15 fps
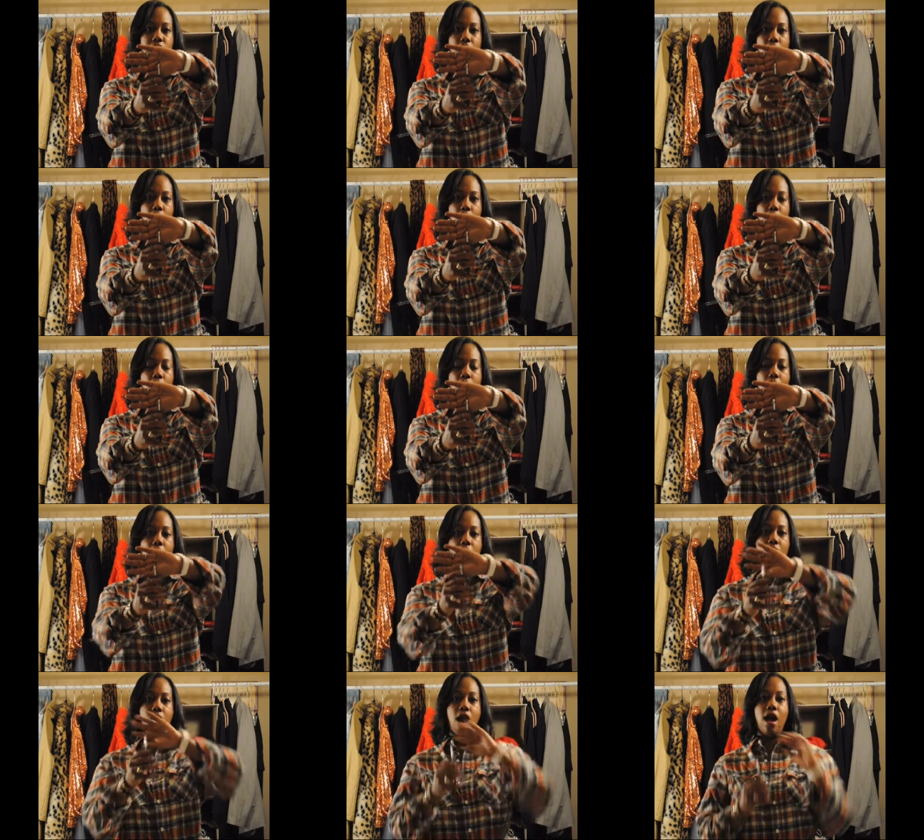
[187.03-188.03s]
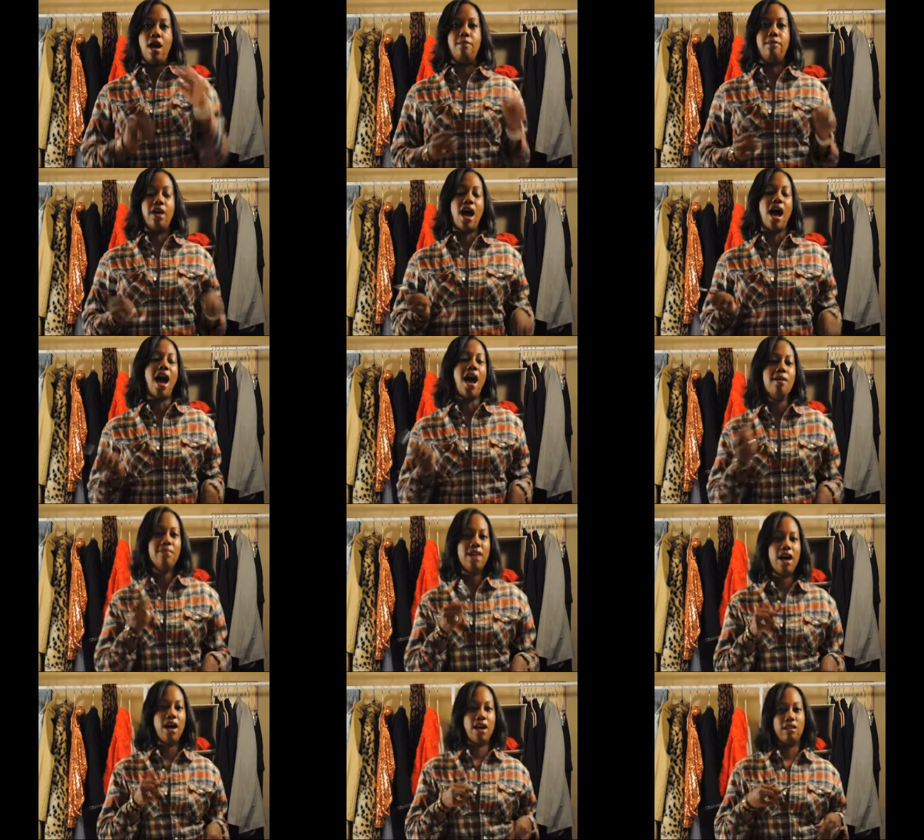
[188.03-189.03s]
So I'm, I'm
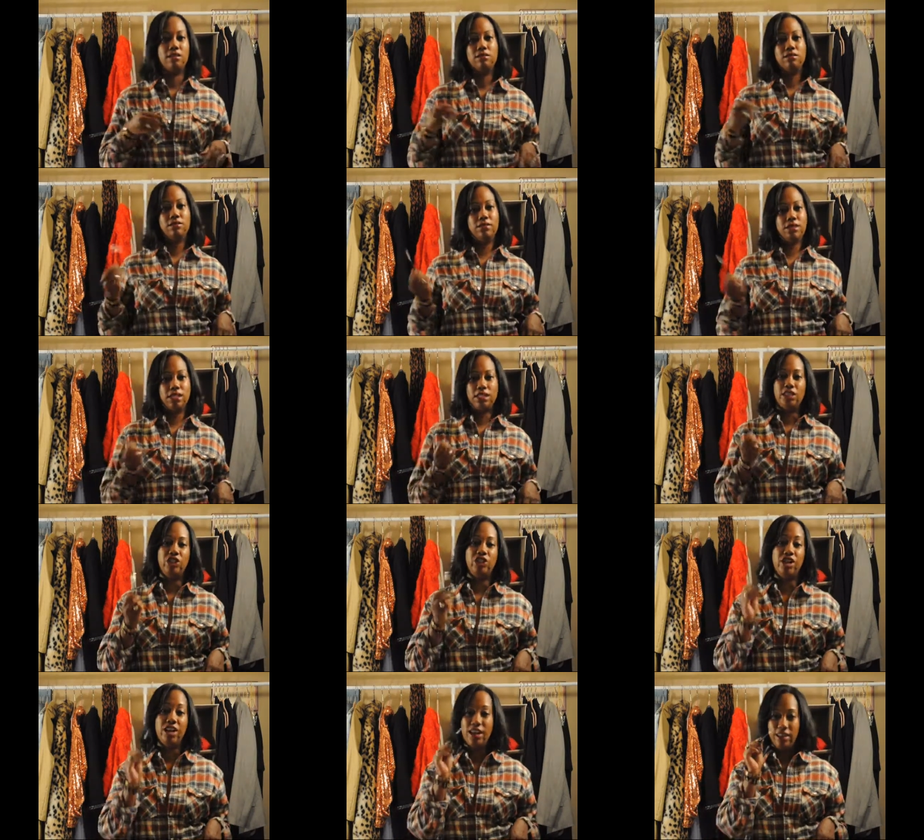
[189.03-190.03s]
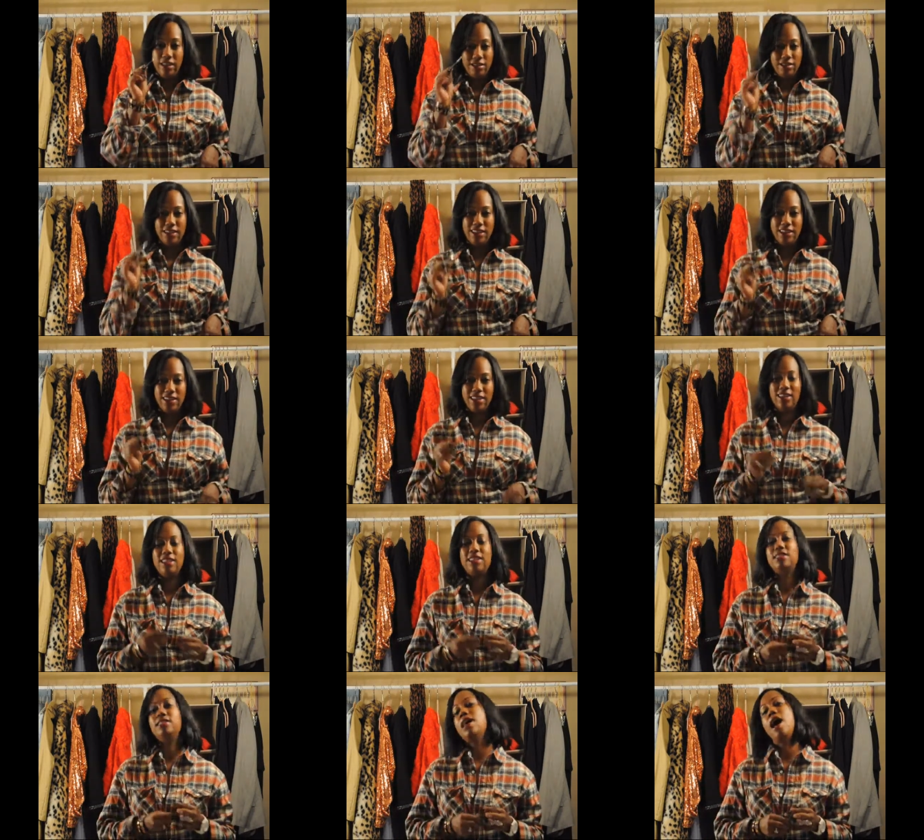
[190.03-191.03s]
not really sure how to use any of
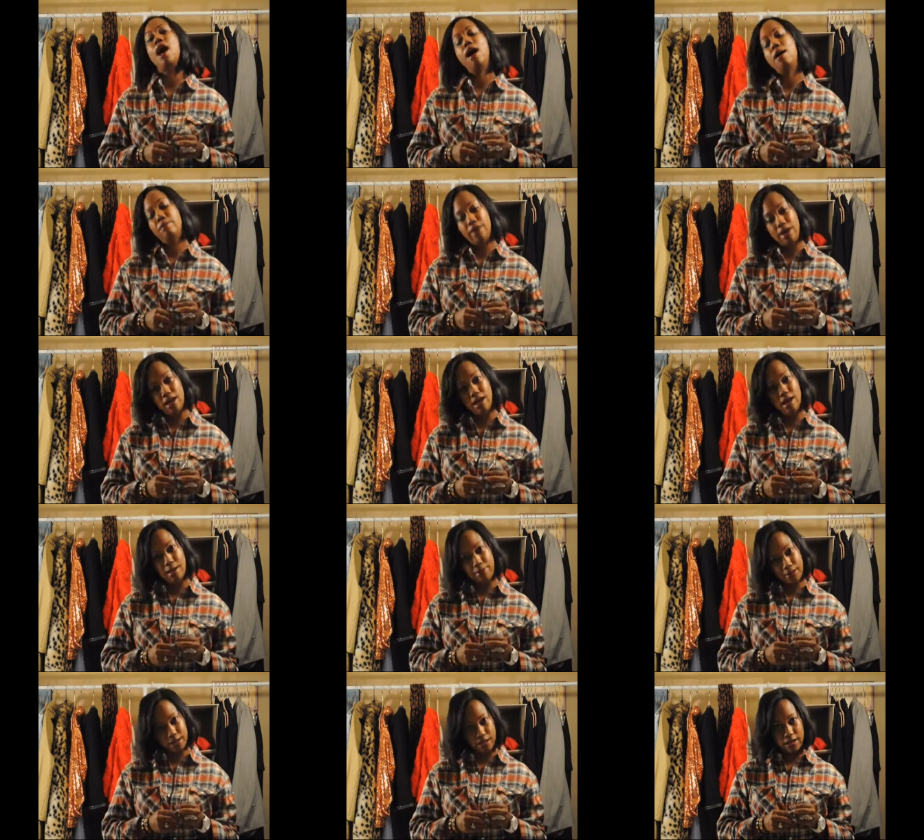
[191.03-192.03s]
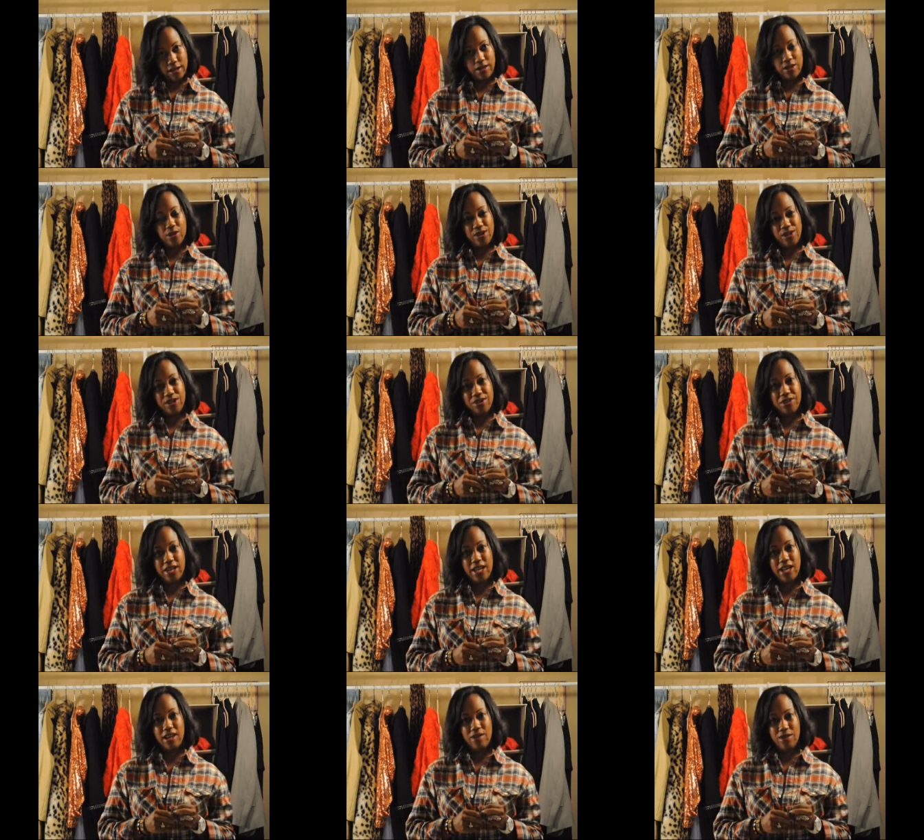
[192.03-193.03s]
these yet, but I plan on
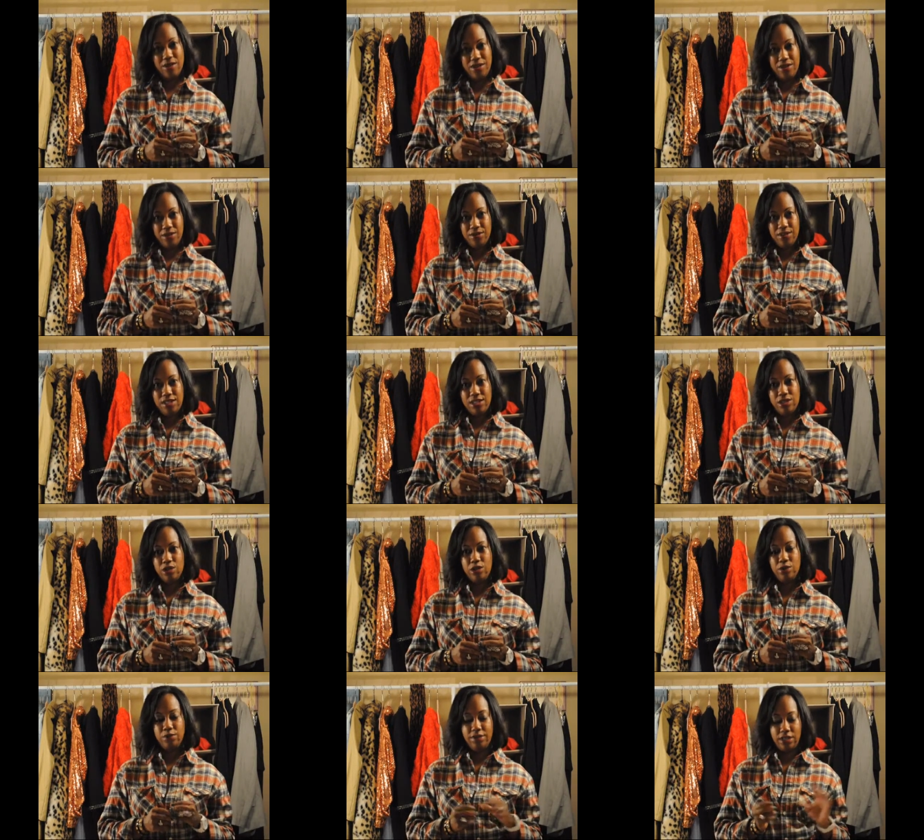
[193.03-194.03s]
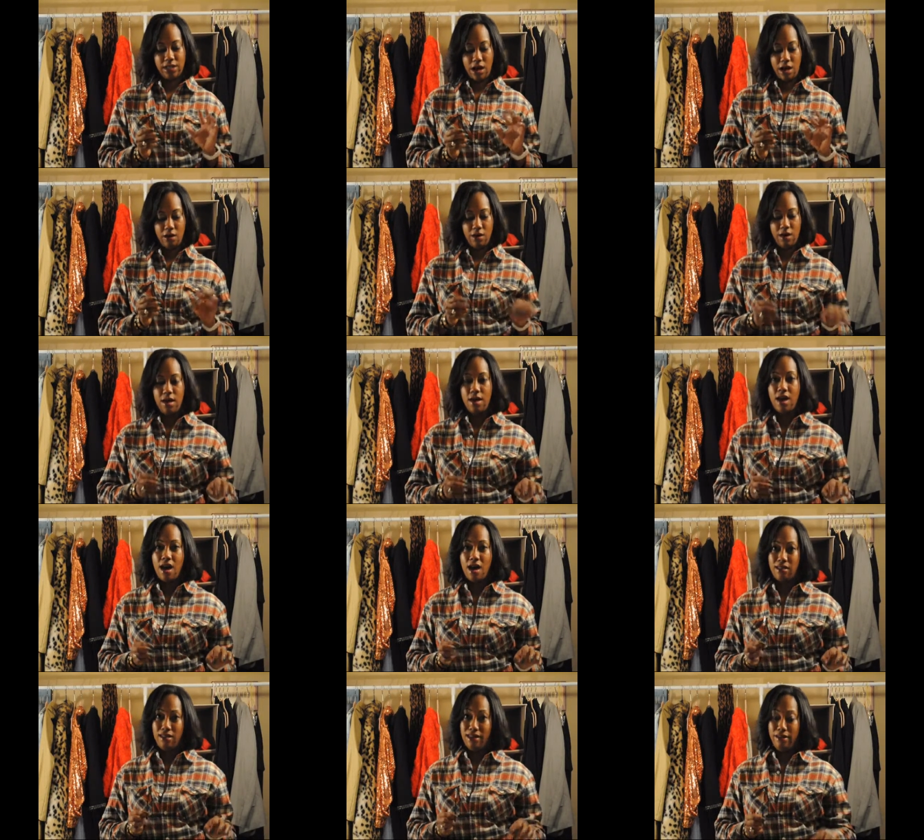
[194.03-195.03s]
learning on YouTube. So
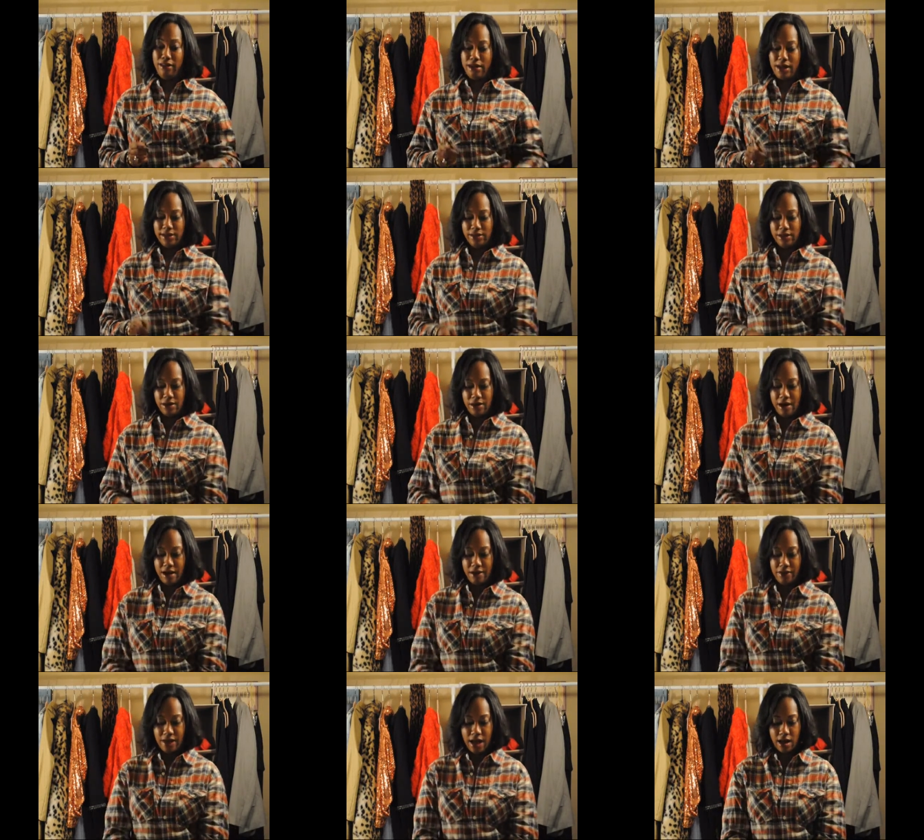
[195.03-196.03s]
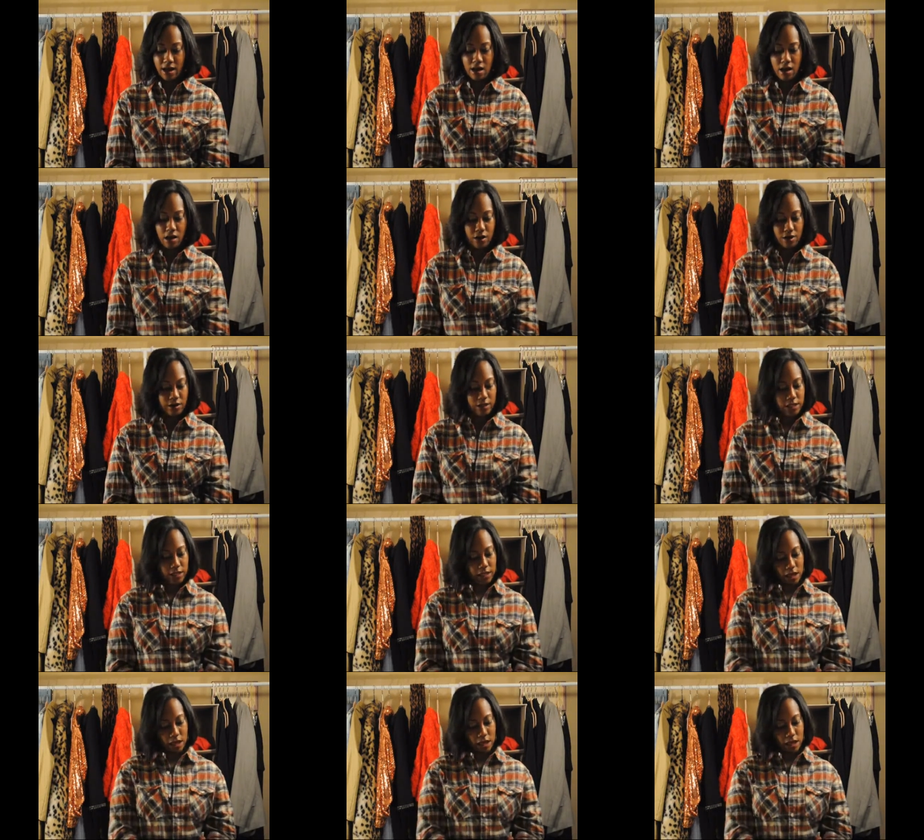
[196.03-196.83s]
I'll let you guys know how that goes.